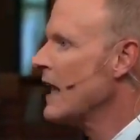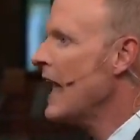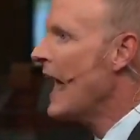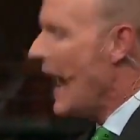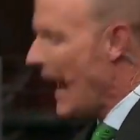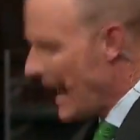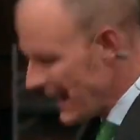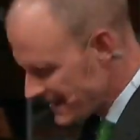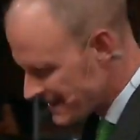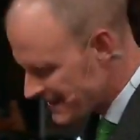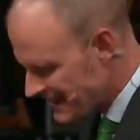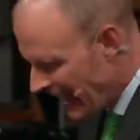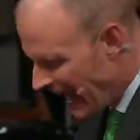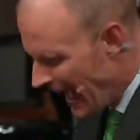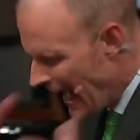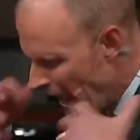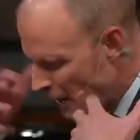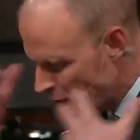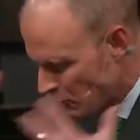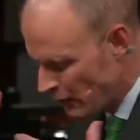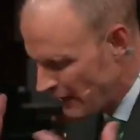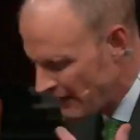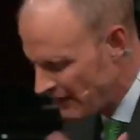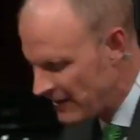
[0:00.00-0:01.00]
And
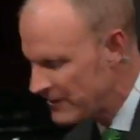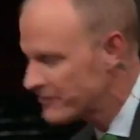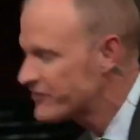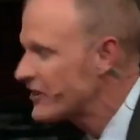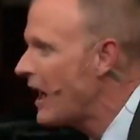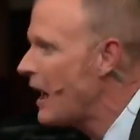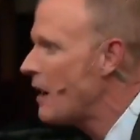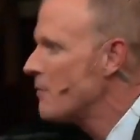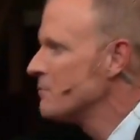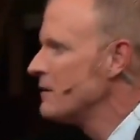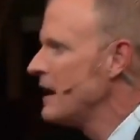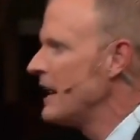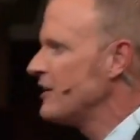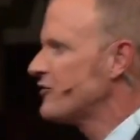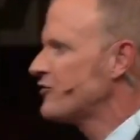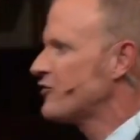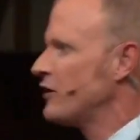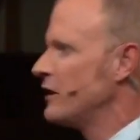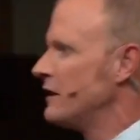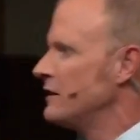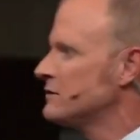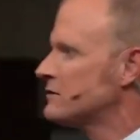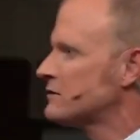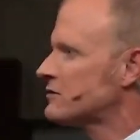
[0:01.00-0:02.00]
God, with His
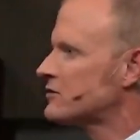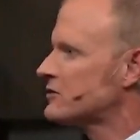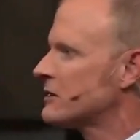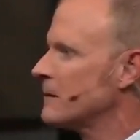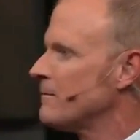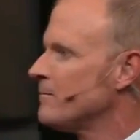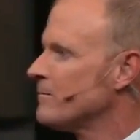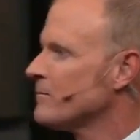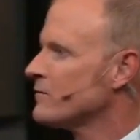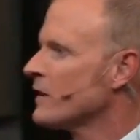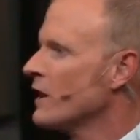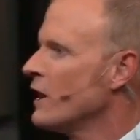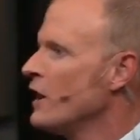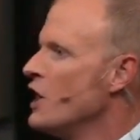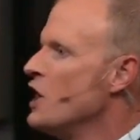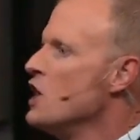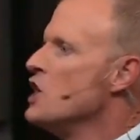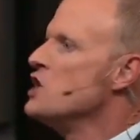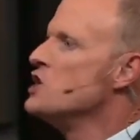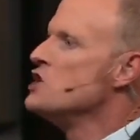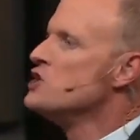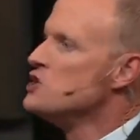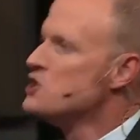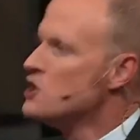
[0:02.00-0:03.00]
omniscience,
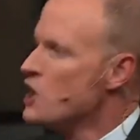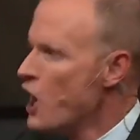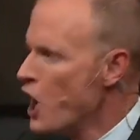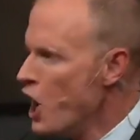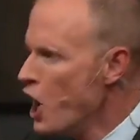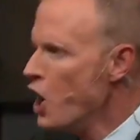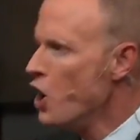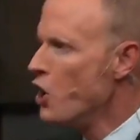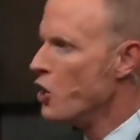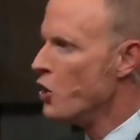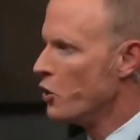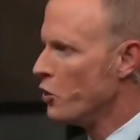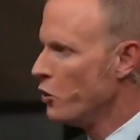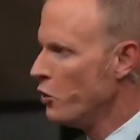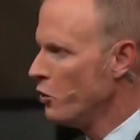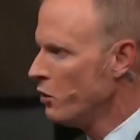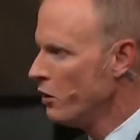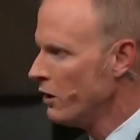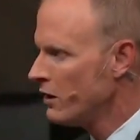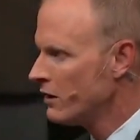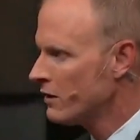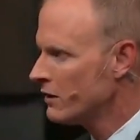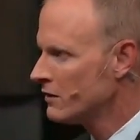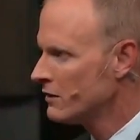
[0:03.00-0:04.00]
knew
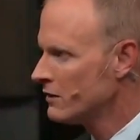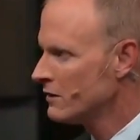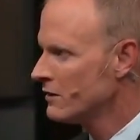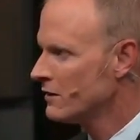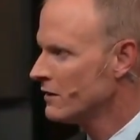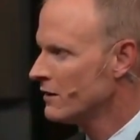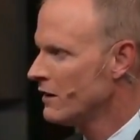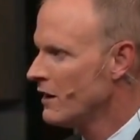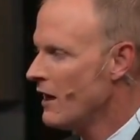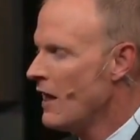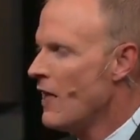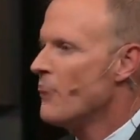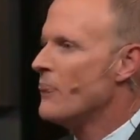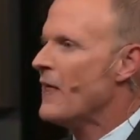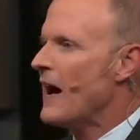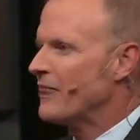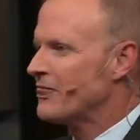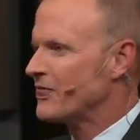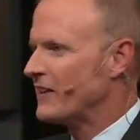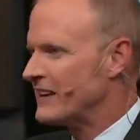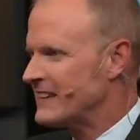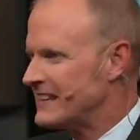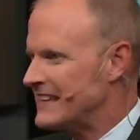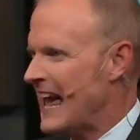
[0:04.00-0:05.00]
that
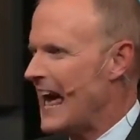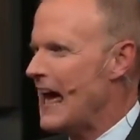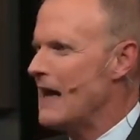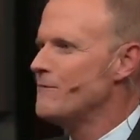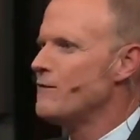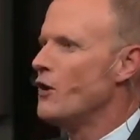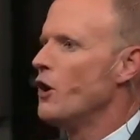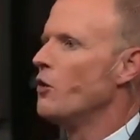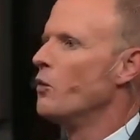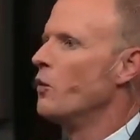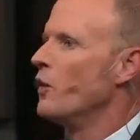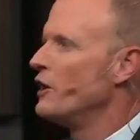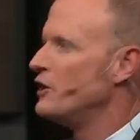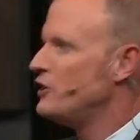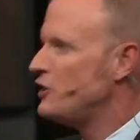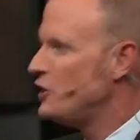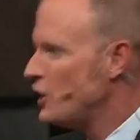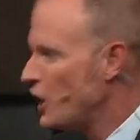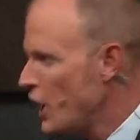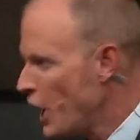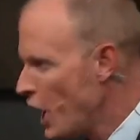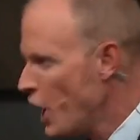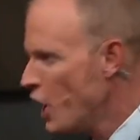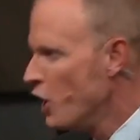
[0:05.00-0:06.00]
the devil would
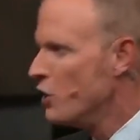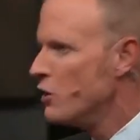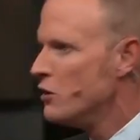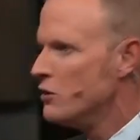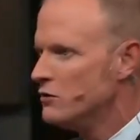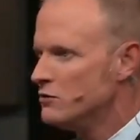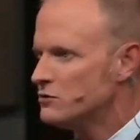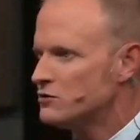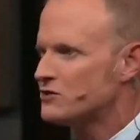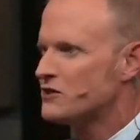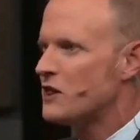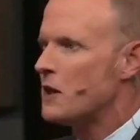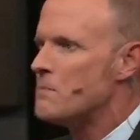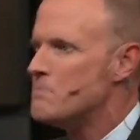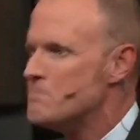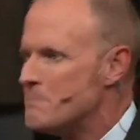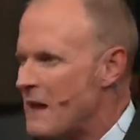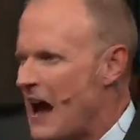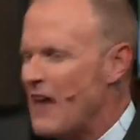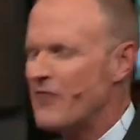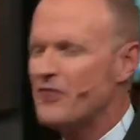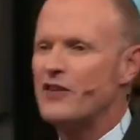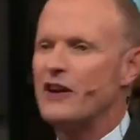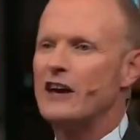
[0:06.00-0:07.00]
use the
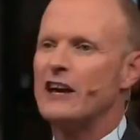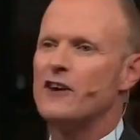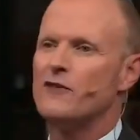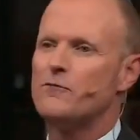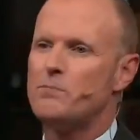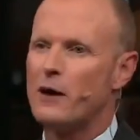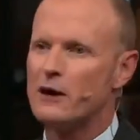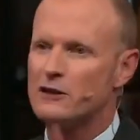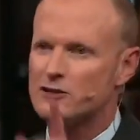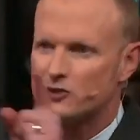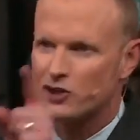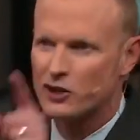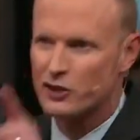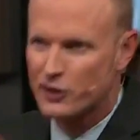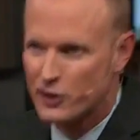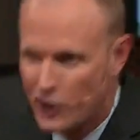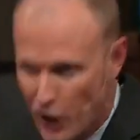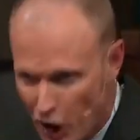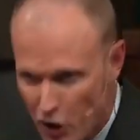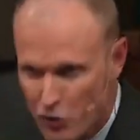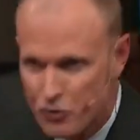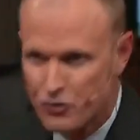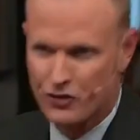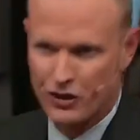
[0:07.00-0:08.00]
method of
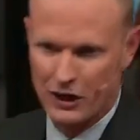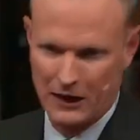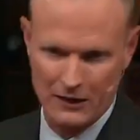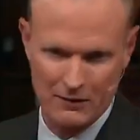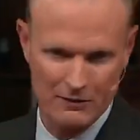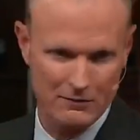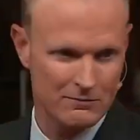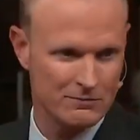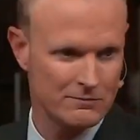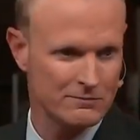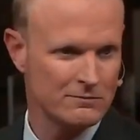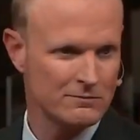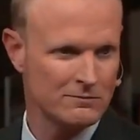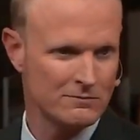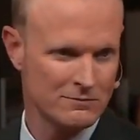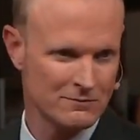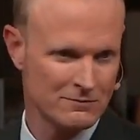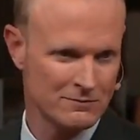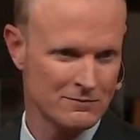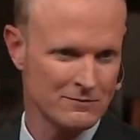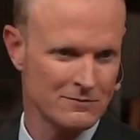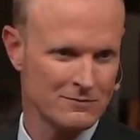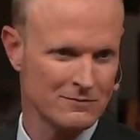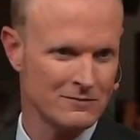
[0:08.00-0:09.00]
persecution
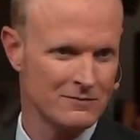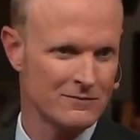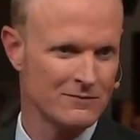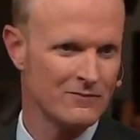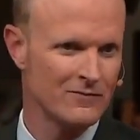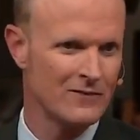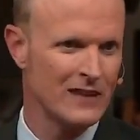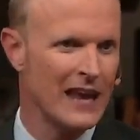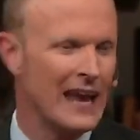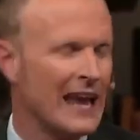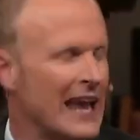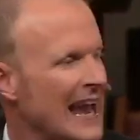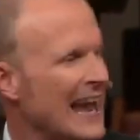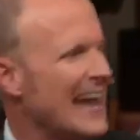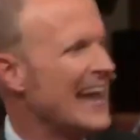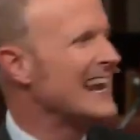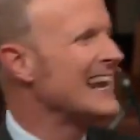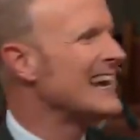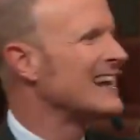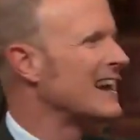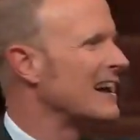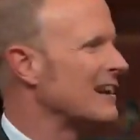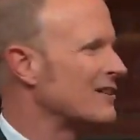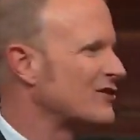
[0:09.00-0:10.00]
in
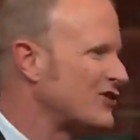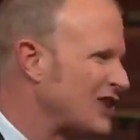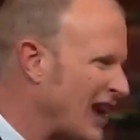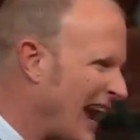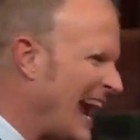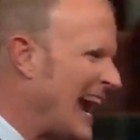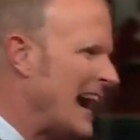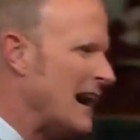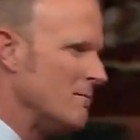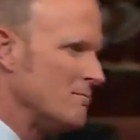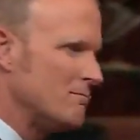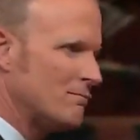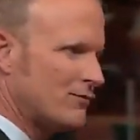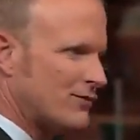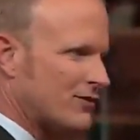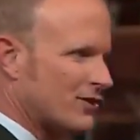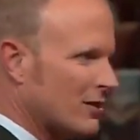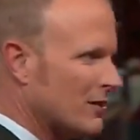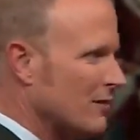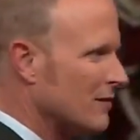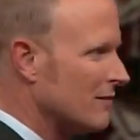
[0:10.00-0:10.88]
an attempt